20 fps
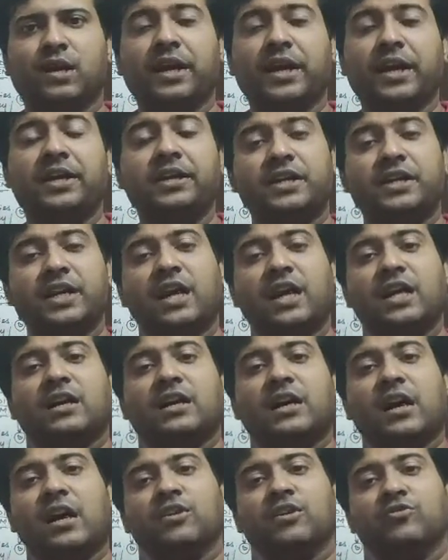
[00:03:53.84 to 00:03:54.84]
An entire
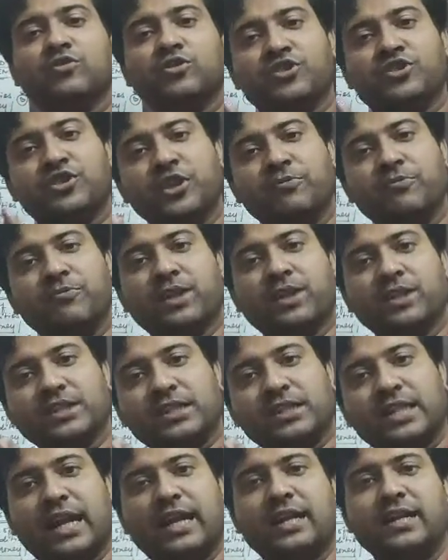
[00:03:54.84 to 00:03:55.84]
cargo ship
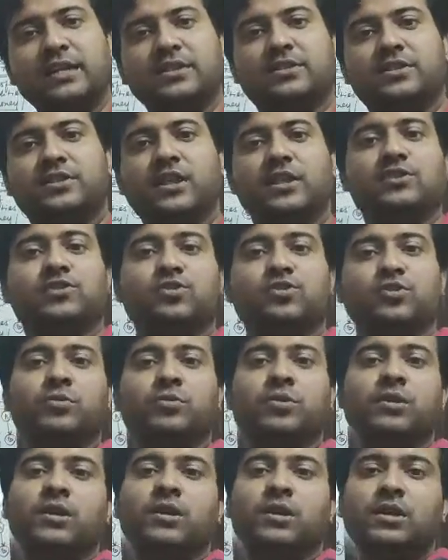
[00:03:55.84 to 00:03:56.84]
was carried just
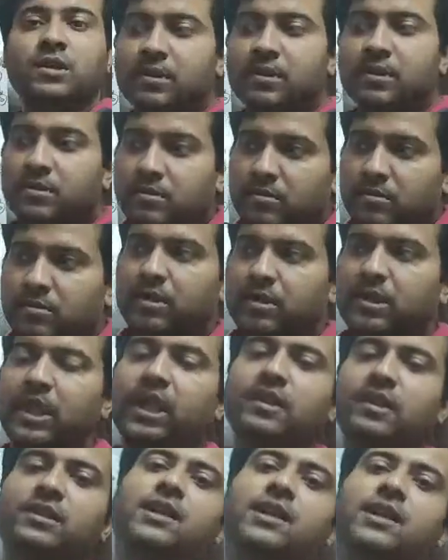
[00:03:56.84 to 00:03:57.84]
to
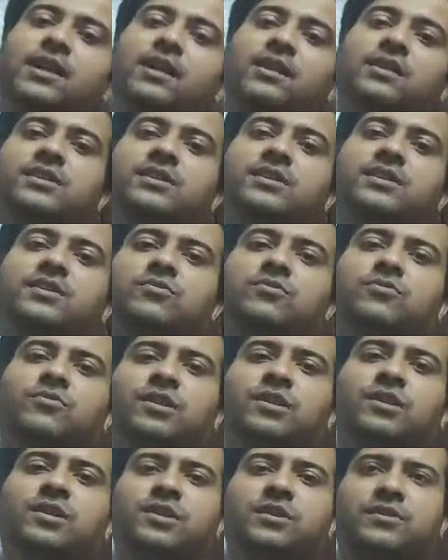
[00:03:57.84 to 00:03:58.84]
take the currency
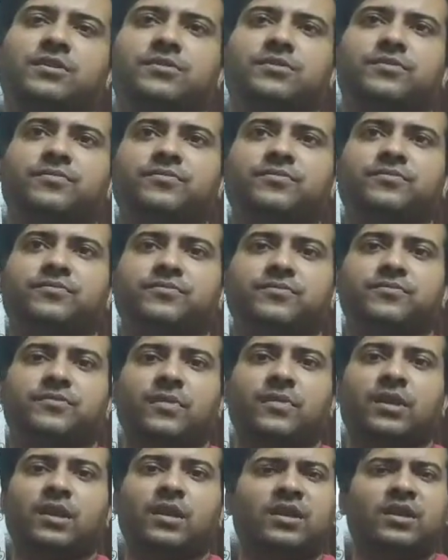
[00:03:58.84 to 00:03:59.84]
with it.
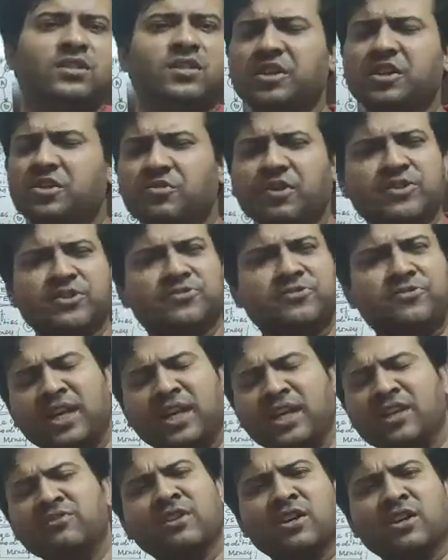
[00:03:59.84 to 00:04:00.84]
So it was
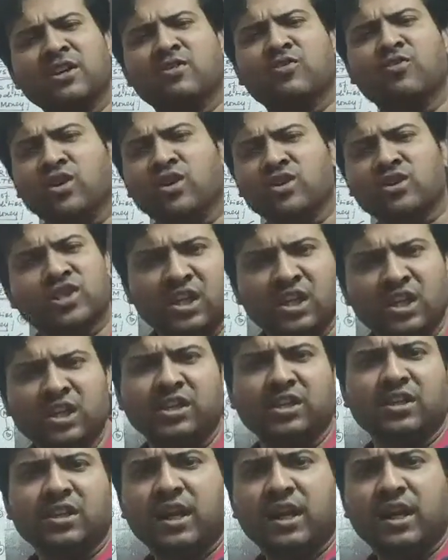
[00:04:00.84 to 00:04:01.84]
very, very
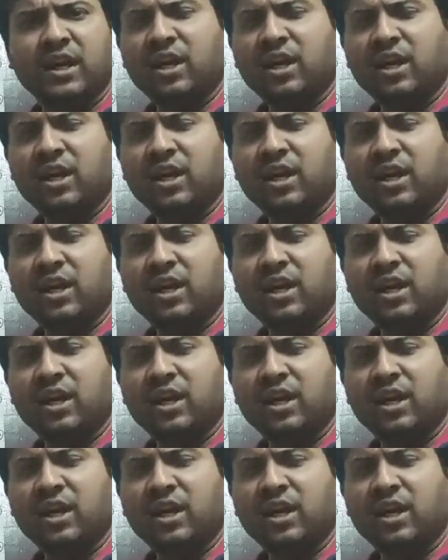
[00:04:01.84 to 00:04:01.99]
costly,